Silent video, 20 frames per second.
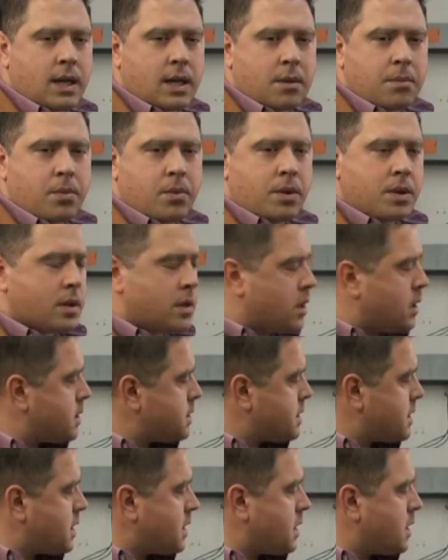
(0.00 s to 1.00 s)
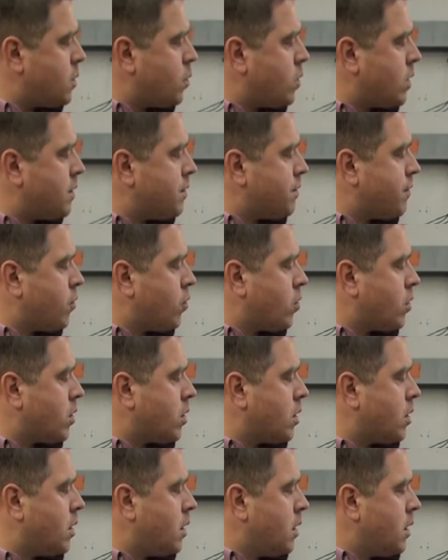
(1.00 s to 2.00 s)
They put in a CD
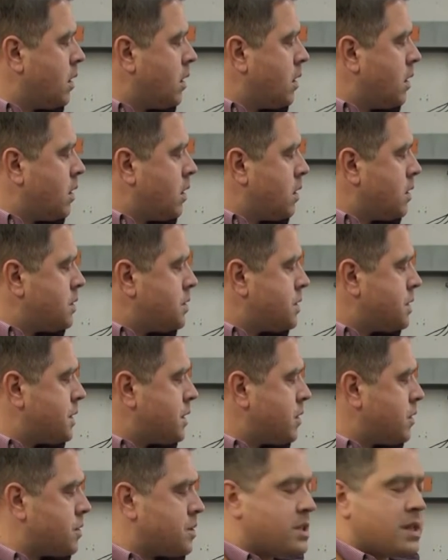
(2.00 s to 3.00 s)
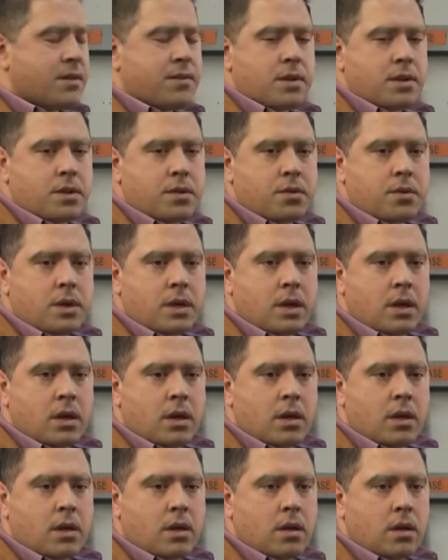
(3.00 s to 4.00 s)
14073
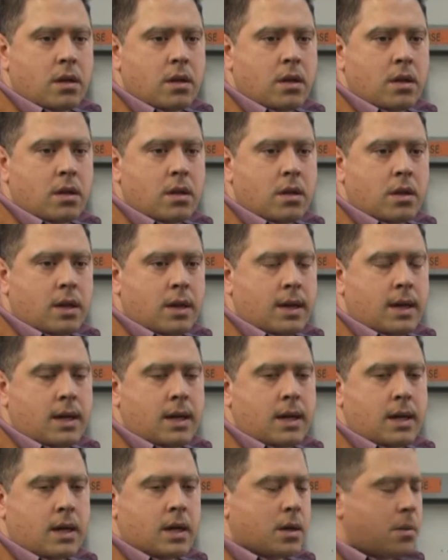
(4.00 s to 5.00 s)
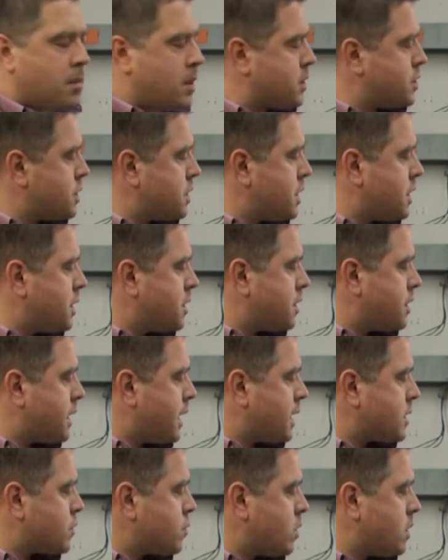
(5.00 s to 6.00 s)
combustion heater
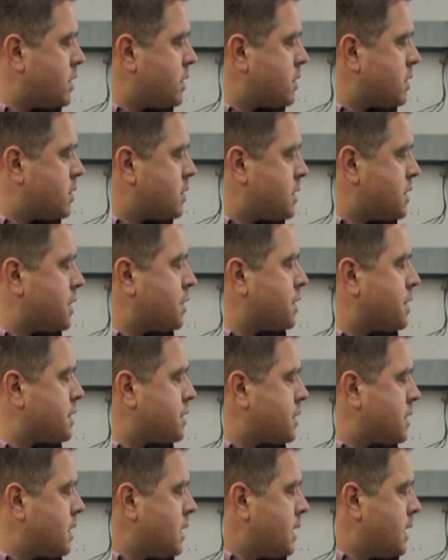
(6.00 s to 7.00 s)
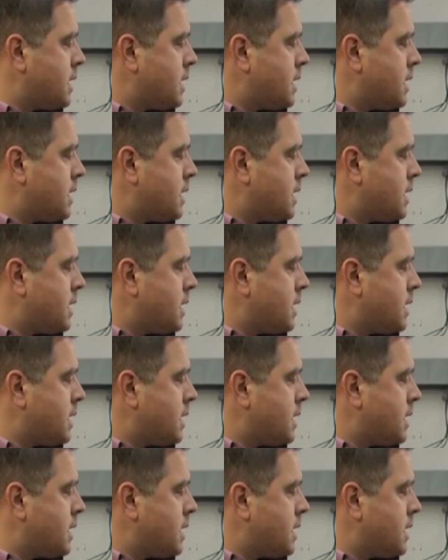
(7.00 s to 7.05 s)
-1 series.